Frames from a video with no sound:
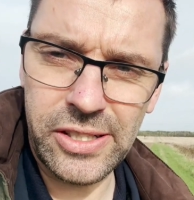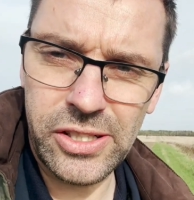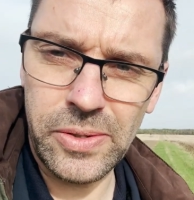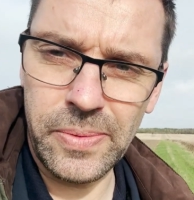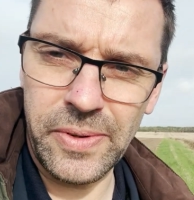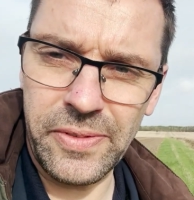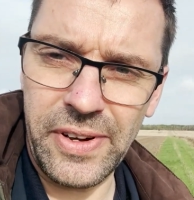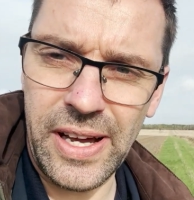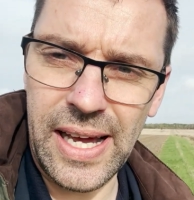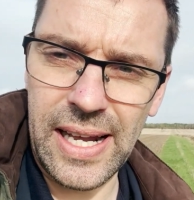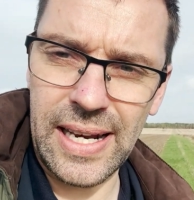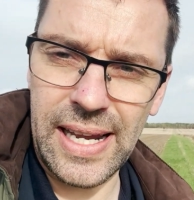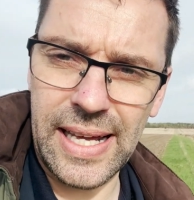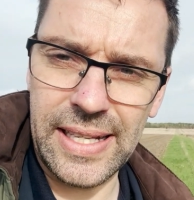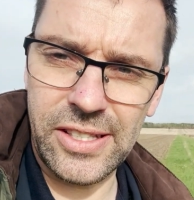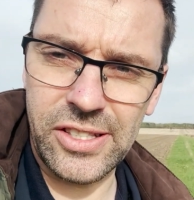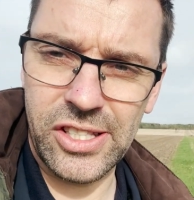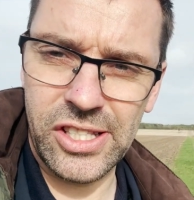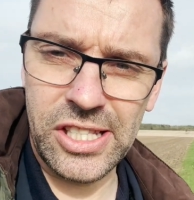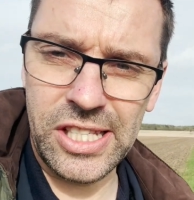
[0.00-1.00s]
Some of our
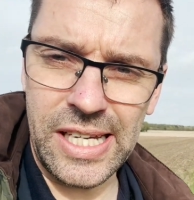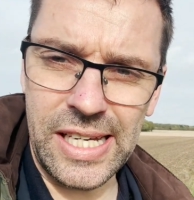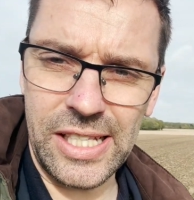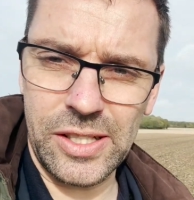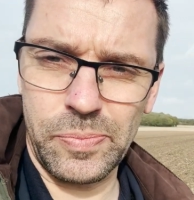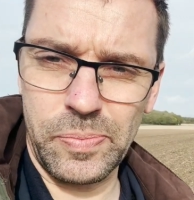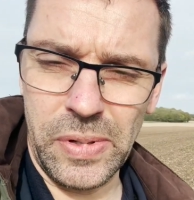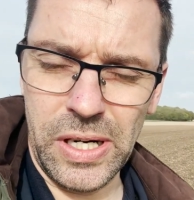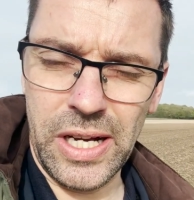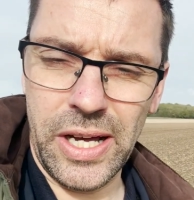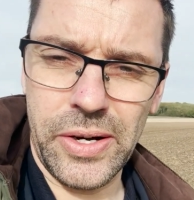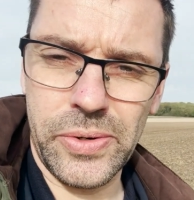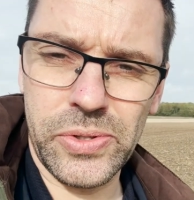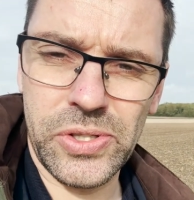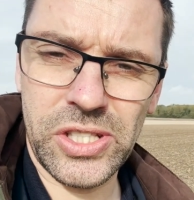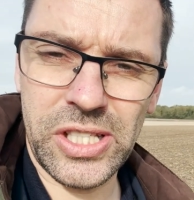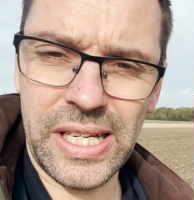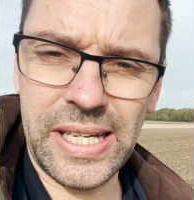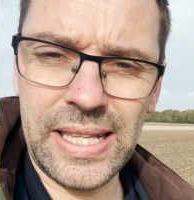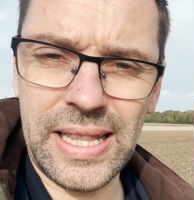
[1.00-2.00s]
land sits below
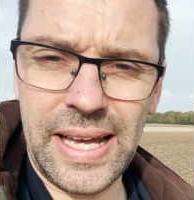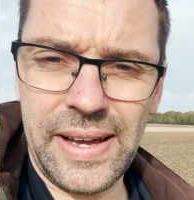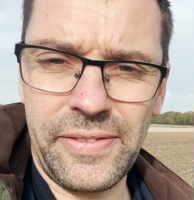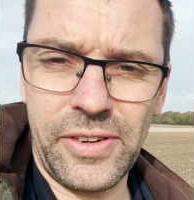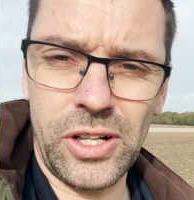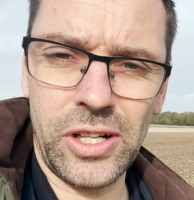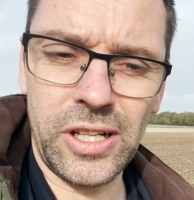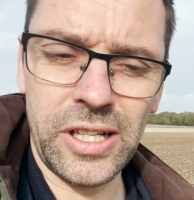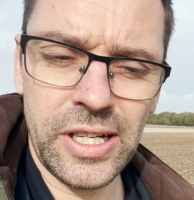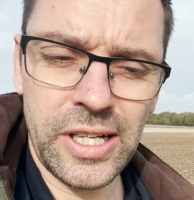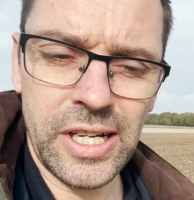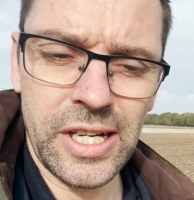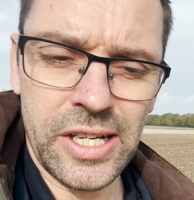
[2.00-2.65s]
sea level,